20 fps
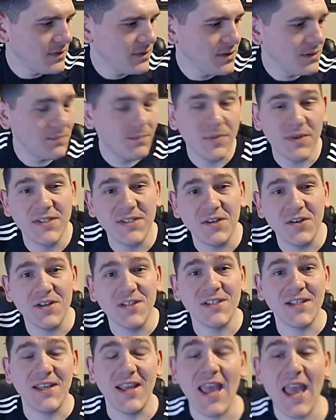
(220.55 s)
But
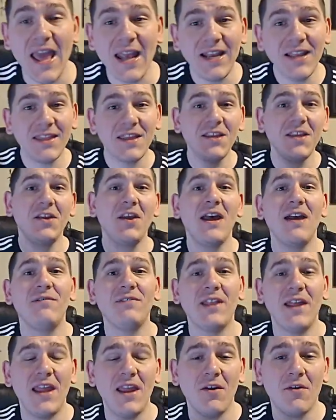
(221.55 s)
seriously, anything you have
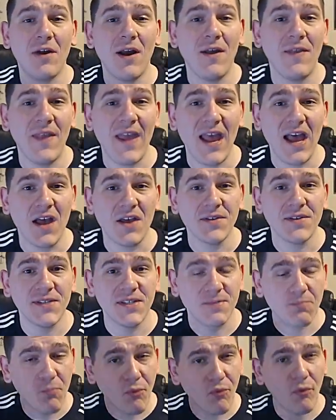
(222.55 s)
laying around the house is
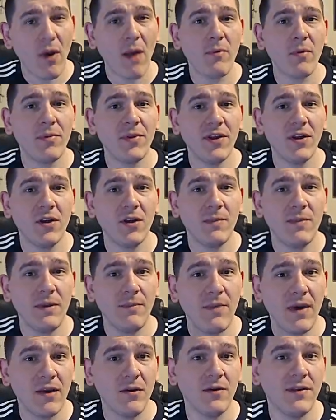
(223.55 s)
probably going to be
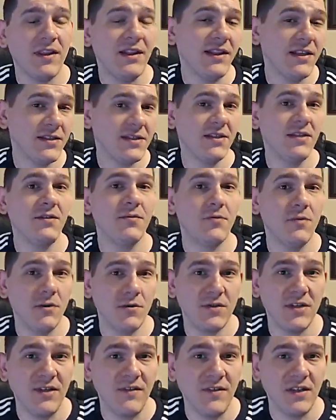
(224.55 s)
better than listening through your
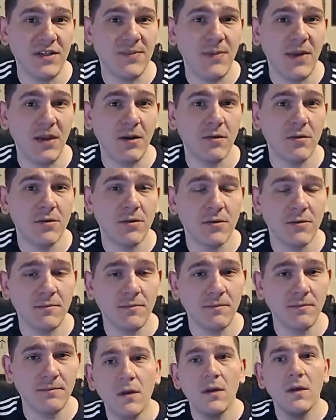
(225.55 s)
TV speakers.
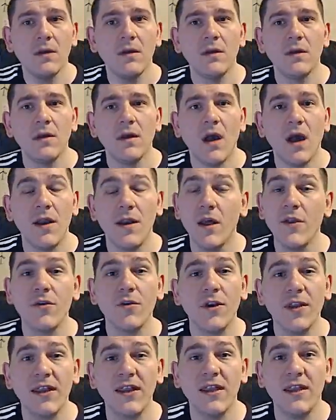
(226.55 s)
Another
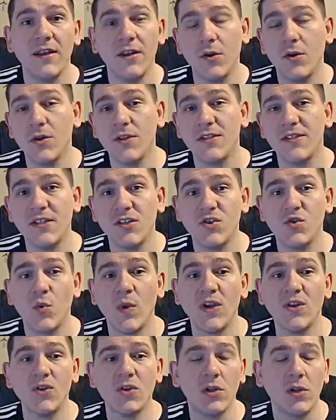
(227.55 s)
key to good
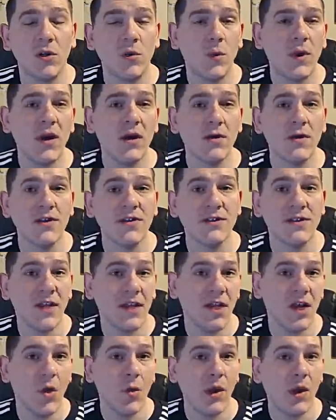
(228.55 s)
situational awareness
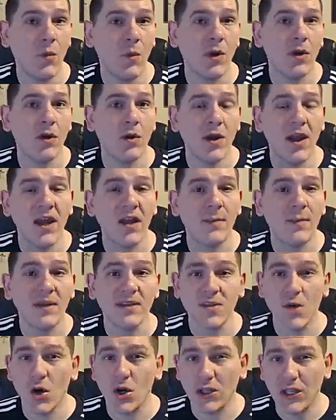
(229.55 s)
and knowing where your enemies
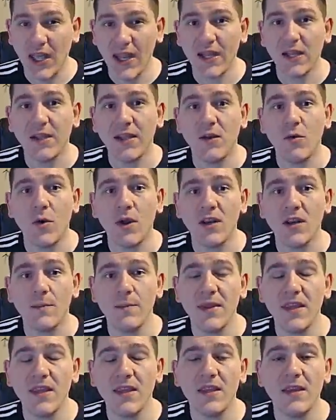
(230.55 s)
are likely going to
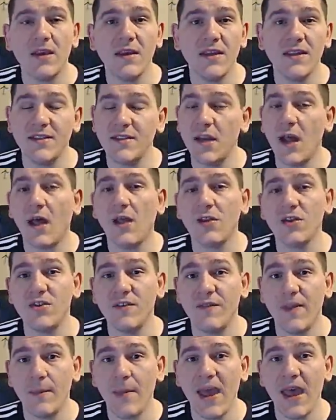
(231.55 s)
be is knowledge
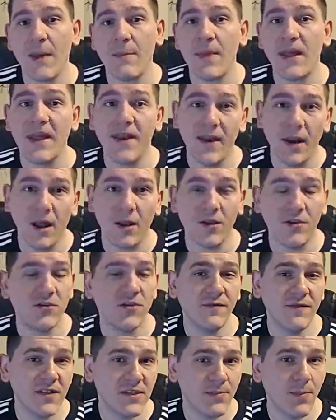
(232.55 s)
of the map and knowledge
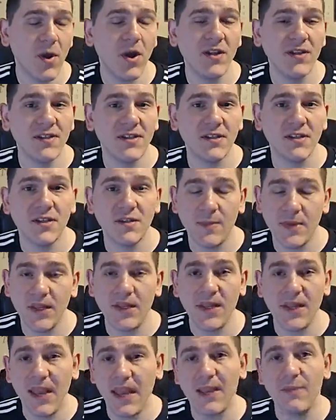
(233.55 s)
of the spawn system in
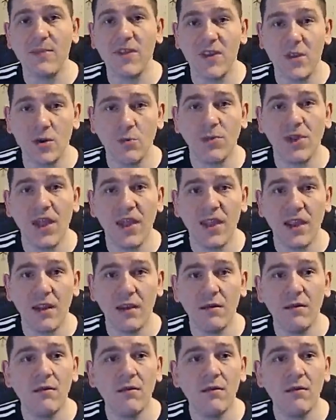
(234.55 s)
the game that you're playing.